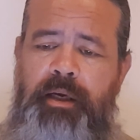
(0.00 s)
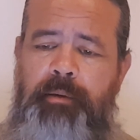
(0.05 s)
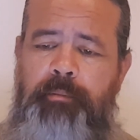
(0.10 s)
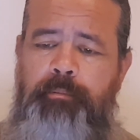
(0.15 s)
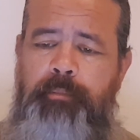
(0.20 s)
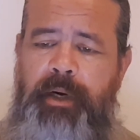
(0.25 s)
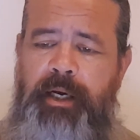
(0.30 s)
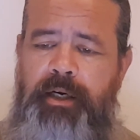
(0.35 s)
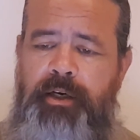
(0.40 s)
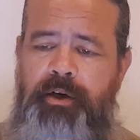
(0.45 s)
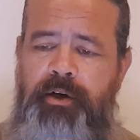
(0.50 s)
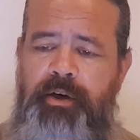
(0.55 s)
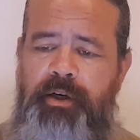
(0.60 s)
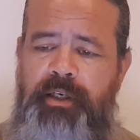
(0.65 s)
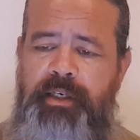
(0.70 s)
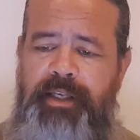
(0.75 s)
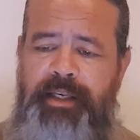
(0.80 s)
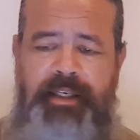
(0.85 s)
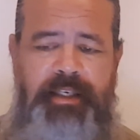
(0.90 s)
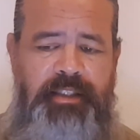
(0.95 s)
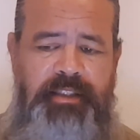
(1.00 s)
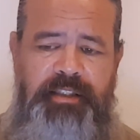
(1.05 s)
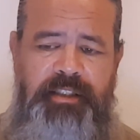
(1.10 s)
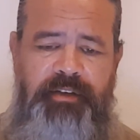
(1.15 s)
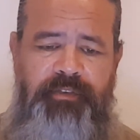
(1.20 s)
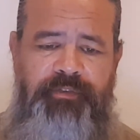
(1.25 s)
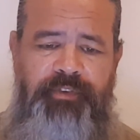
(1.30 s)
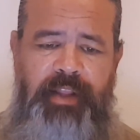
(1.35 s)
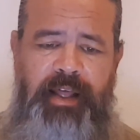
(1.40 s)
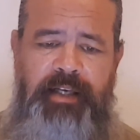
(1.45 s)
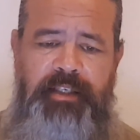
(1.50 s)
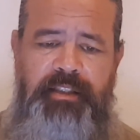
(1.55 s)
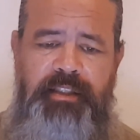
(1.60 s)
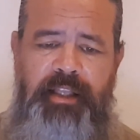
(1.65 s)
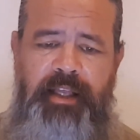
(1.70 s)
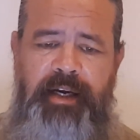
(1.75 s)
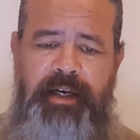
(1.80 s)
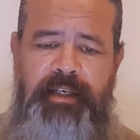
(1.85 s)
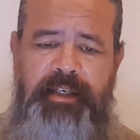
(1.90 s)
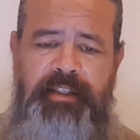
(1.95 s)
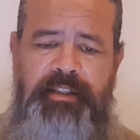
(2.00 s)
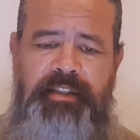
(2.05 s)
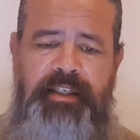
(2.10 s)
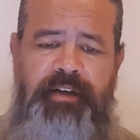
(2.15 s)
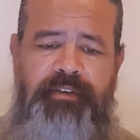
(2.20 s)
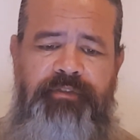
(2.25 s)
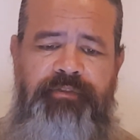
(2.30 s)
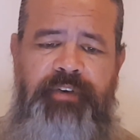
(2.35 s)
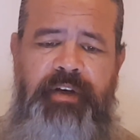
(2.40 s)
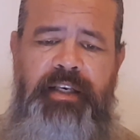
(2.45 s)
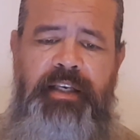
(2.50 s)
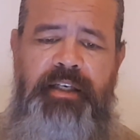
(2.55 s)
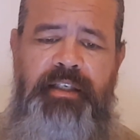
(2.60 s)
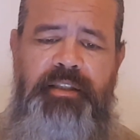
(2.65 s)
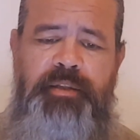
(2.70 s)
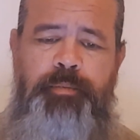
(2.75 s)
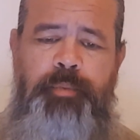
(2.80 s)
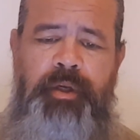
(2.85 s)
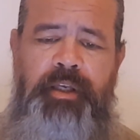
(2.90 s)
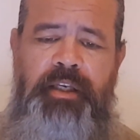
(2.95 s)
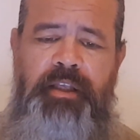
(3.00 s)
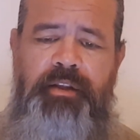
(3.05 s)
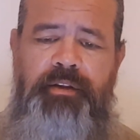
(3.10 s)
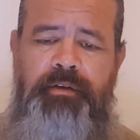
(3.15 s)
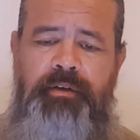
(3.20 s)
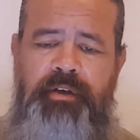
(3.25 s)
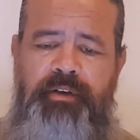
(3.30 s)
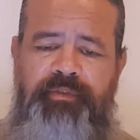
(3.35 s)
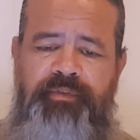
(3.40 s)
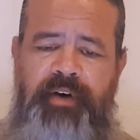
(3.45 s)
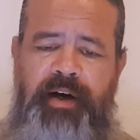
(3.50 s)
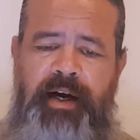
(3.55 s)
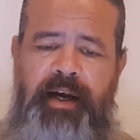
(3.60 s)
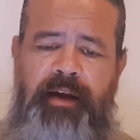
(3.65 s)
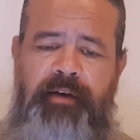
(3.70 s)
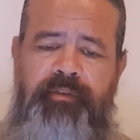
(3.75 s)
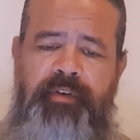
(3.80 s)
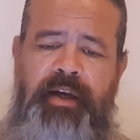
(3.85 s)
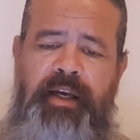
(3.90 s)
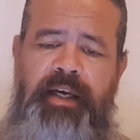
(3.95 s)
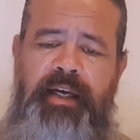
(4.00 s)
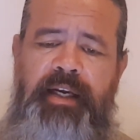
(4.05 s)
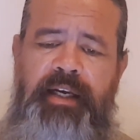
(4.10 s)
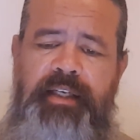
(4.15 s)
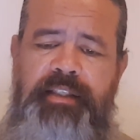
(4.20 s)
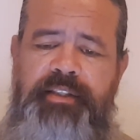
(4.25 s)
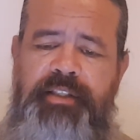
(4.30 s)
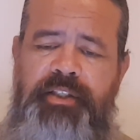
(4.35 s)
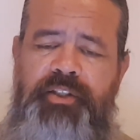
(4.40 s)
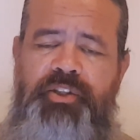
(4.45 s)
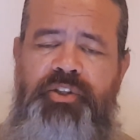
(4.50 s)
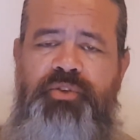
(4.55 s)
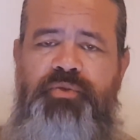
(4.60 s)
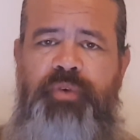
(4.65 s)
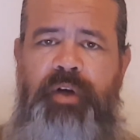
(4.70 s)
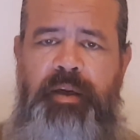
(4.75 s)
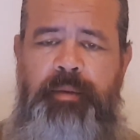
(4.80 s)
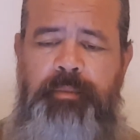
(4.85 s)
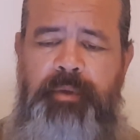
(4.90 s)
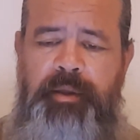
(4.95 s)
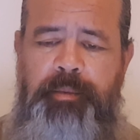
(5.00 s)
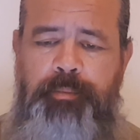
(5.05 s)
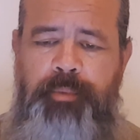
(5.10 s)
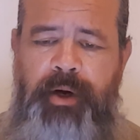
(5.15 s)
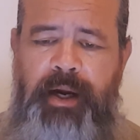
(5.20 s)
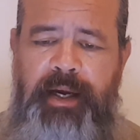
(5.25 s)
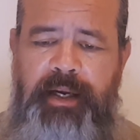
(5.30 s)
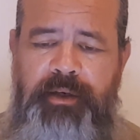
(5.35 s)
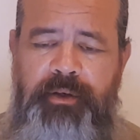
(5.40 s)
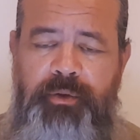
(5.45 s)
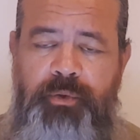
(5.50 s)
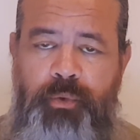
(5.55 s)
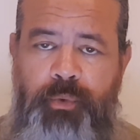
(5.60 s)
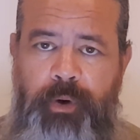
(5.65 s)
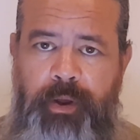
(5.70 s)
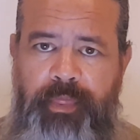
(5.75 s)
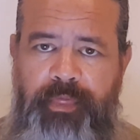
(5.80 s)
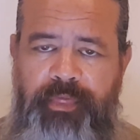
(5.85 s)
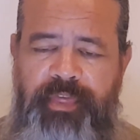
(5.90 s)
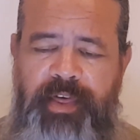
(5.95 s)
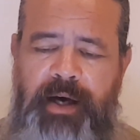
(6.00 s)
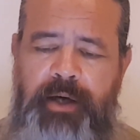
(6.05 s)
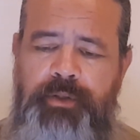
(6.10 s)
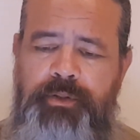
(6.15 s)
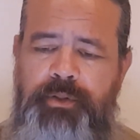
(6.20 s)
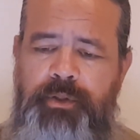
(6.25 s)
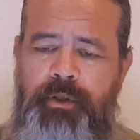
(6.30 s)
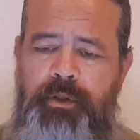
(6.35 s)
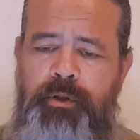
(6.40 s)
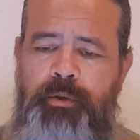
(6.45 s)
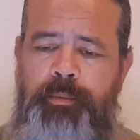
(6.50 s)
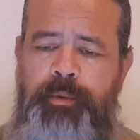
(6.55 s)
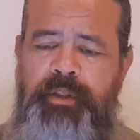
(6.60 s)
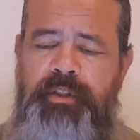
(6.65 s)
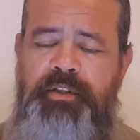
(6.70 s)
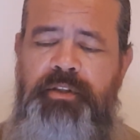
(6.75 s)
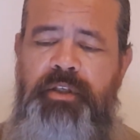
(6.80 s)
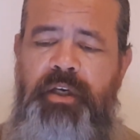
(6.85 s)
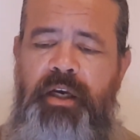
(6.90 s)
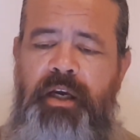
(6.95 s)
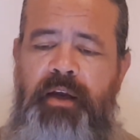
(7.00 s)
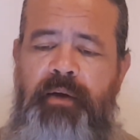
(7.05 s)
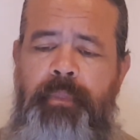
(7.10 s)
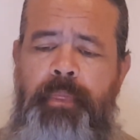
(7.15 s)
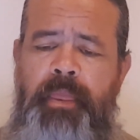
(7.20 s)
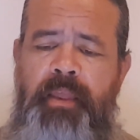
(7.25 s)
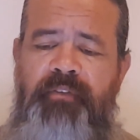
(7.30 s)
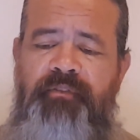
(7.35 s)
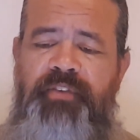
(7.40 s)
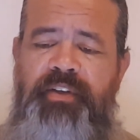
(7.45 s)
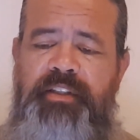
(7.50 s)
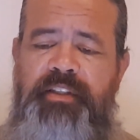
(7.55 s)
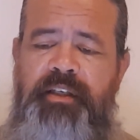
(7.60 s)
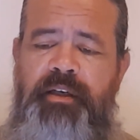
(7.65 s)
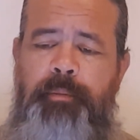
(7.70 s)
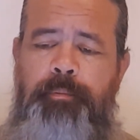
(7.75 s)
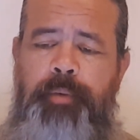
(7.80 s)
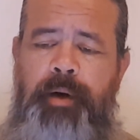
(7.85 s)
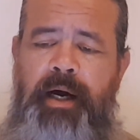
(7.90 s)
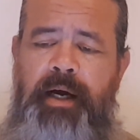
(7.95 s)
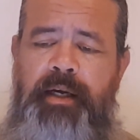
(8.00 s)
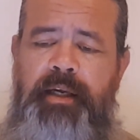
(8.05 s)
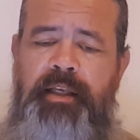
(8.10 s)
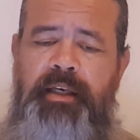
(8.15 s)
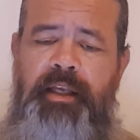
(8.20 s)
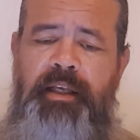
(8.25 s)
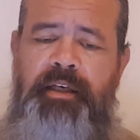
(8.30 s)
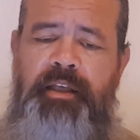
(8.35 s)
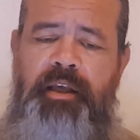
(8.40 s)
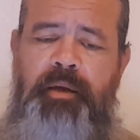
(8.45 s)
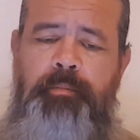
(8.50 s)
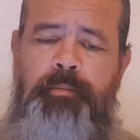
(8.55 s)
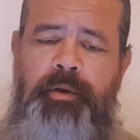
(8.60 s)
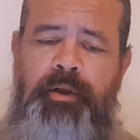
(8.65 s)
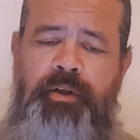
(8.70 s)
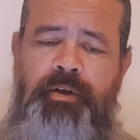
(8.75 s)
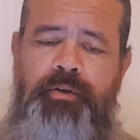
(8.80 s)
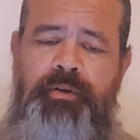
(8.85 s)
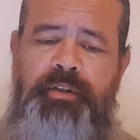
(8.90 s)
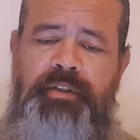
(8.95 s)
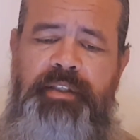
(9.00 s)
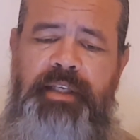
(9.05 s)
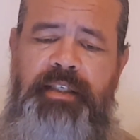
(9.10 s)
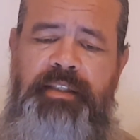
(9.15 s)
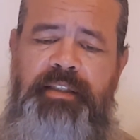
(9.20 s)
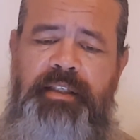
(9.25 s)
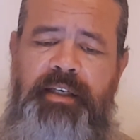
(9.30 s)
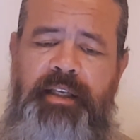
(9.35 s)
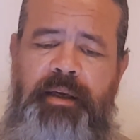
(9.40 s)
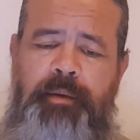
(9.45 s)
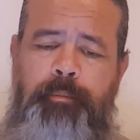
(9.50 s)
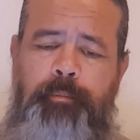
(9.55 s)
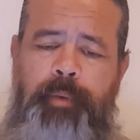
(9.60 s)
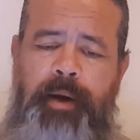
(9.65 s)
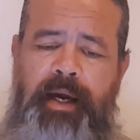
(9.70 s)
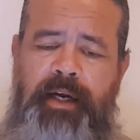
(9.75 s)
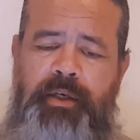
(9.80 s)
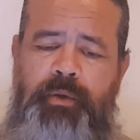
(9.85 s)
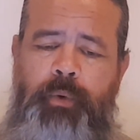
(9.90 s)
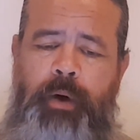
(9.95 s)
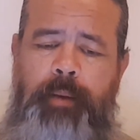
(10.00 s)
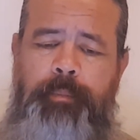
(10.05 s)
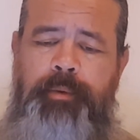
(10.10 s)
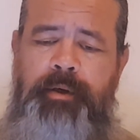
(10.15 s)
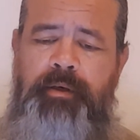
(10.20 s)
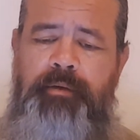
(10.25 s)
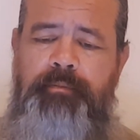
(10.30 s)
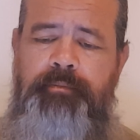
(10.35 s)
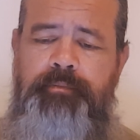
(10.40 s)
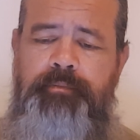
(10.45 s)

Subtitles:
My current EDC flashlight is a Phoenix PD35. It's extremely bright, 1000 lumens, fits in a pocket and can be used as an impact weapon.